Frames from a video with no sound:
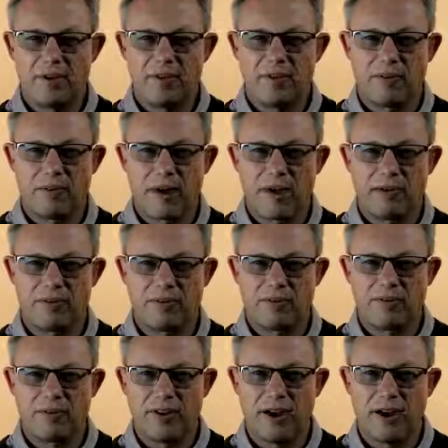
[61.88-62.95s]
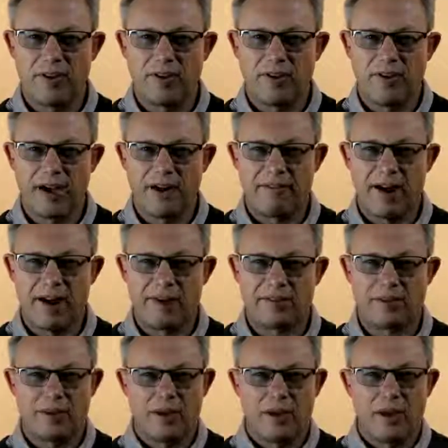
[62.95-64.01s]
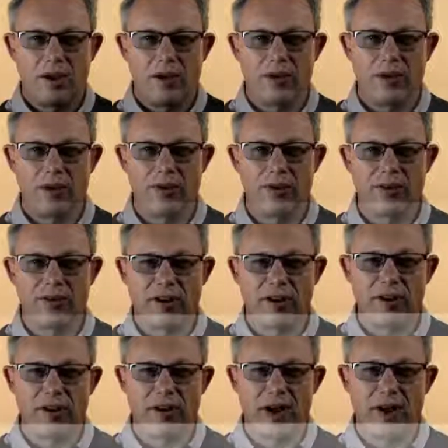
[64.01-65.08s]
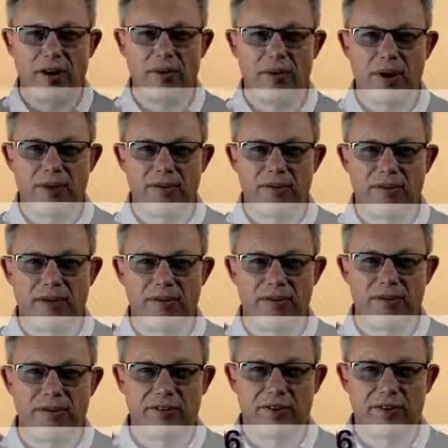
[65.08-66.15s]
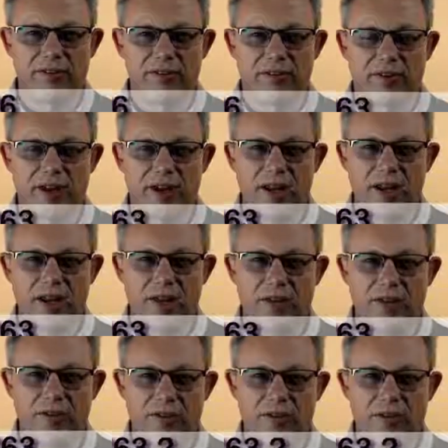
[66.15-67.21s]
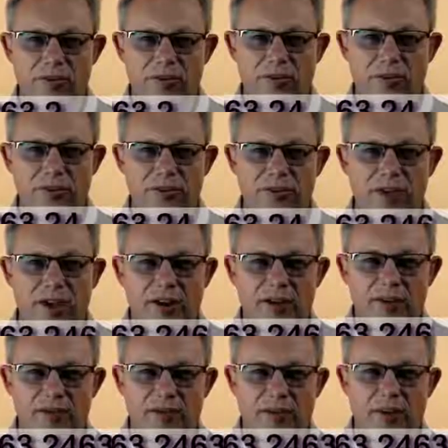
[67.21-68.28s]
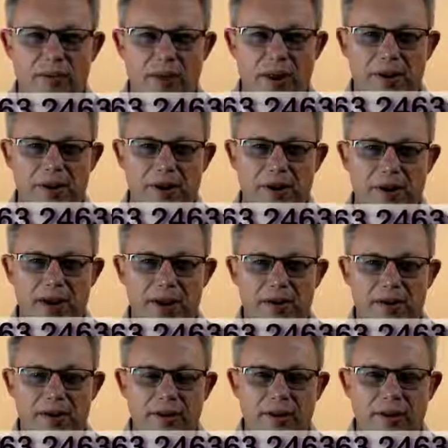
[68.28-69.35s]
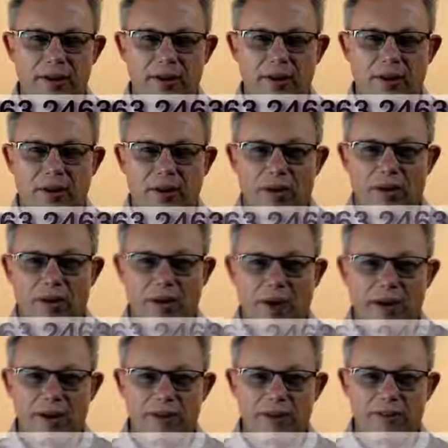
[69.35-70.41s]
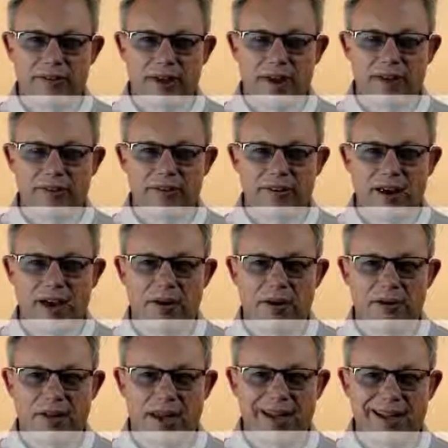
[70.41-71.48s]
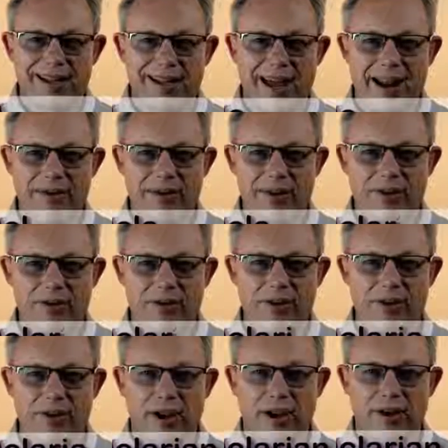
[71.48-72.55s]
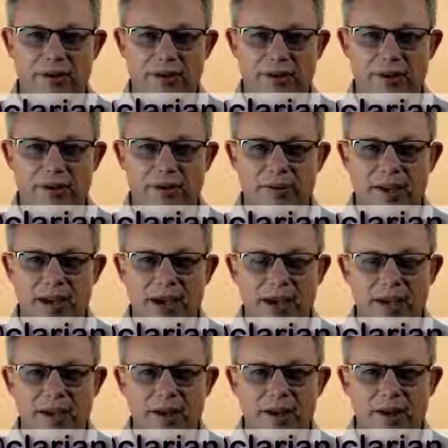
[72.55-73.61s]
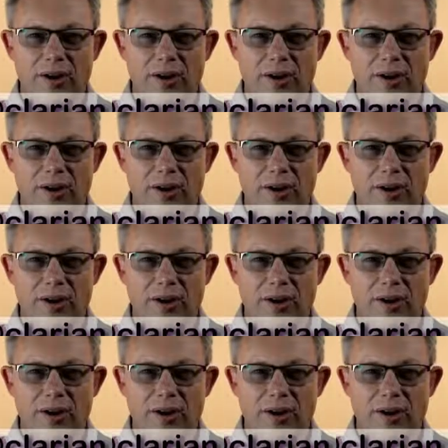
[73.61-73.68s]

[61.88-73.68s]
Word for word: information for the whole of our range. Call us on 01763 246 319. Email us at sales at clarian.co.uk